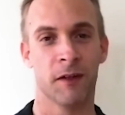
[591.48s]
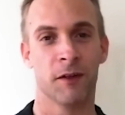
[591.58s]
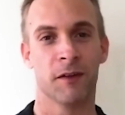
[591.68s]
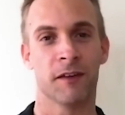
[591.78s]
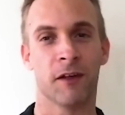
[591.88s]

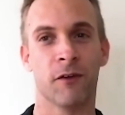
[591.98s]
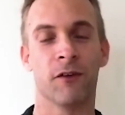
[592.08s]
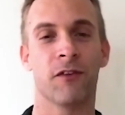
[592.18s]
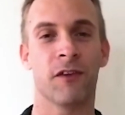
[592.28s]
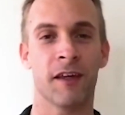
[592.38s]
The whole
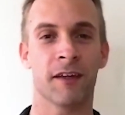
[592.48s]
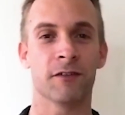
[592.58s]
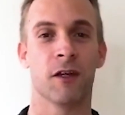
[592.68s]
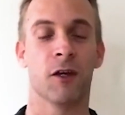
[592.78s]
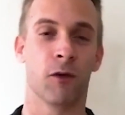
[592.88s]
thing is
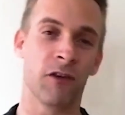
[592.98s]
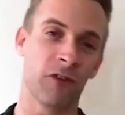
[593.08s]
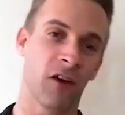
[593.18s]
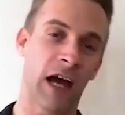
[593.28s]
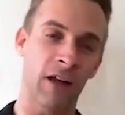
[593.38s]
we fall
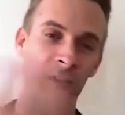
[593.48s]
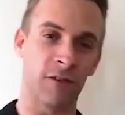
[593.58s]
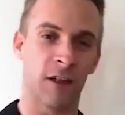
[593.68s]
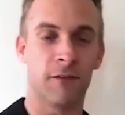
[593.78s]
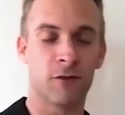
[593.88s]
out of
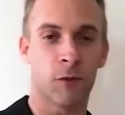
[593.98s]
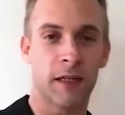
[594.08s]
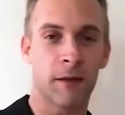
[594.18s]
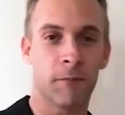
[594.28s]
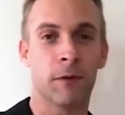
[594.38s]
love so we can
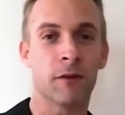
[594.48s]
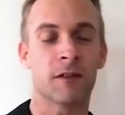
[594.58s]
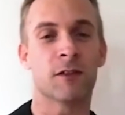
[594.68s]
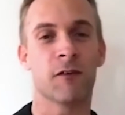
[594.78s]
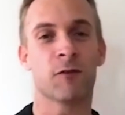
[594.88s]
build
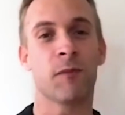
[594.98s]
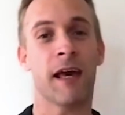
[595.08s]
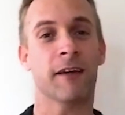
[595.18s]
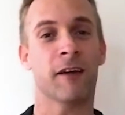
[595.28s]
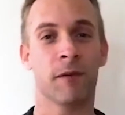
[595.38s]
ourselves back
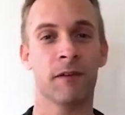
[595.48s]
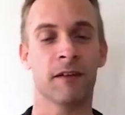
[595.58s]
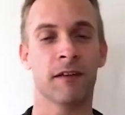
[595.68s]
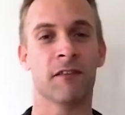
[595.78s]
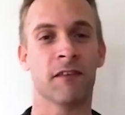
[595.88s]
up into
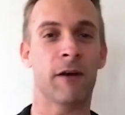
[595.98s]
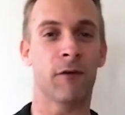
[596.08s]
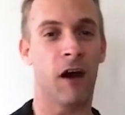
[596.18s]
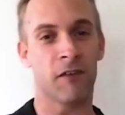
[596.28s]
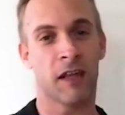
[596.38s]
love. And how
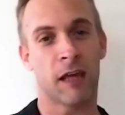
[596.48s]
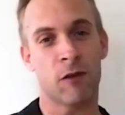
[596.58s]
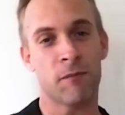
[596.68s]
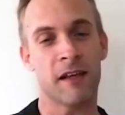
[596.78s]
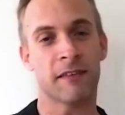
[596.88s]
often can we
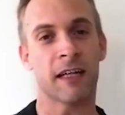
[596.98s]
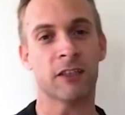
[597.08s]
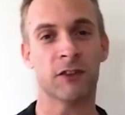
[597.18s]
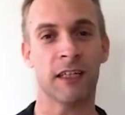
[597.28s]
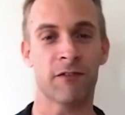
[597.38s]
make that
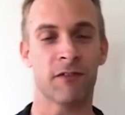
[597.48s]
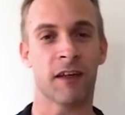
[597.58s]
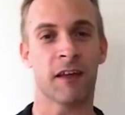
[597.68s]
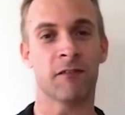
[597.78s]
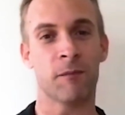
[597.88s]
shift and
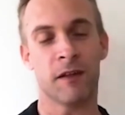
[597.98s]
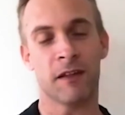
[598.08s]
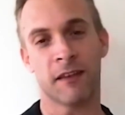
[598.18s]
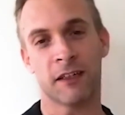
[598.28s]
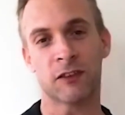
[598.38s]
repeat
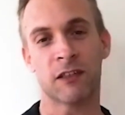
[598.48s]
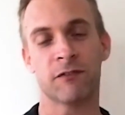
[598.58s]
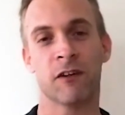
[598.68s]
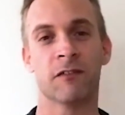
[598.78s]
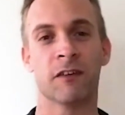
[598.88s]
that shift
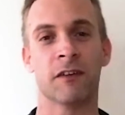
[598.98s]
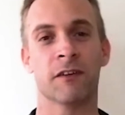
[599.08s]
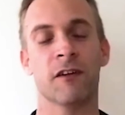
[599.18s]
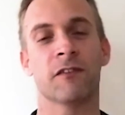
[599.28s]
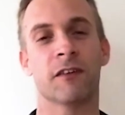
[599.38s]
over and
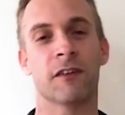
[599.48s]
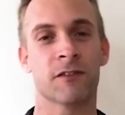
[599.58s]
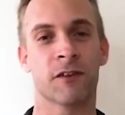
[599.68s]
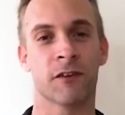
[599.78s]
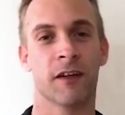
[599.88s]
over?
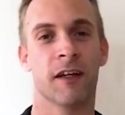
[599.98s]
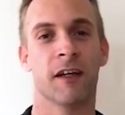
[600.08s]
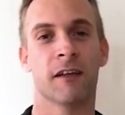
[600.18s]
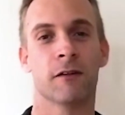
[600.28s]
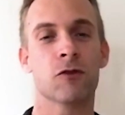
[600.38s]
So
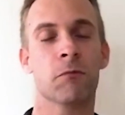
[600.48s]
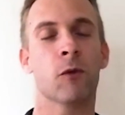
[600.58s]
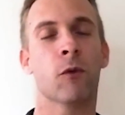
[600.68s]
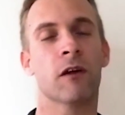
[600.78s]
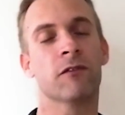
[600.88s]
there's so many
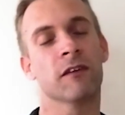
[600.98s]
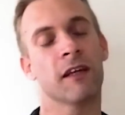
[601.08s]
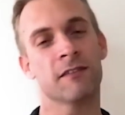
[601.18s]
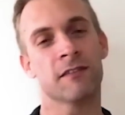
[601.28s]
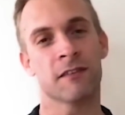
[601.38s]
wonderful
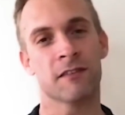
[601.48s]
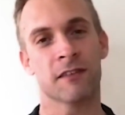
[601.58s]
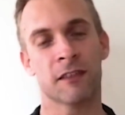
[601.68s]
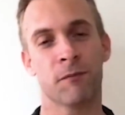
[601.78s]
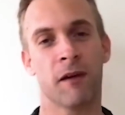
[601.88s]
lessons in the
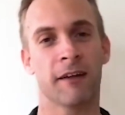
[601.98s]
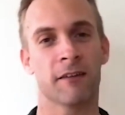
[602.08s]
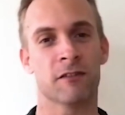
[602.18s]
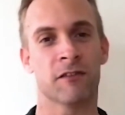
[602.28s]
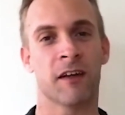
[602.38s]
practice
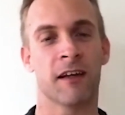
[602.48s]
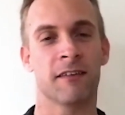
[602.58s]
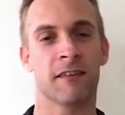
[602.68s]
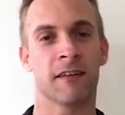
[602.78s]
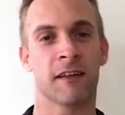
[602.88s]
of IET
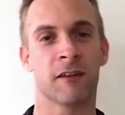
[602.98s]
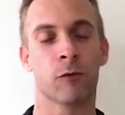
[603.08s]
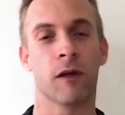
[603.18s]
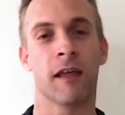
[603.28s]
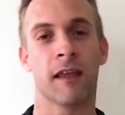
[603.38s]
that
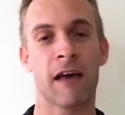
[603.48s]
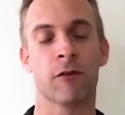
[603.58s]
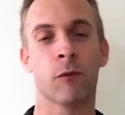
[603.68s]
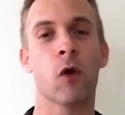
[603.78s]
have awoken in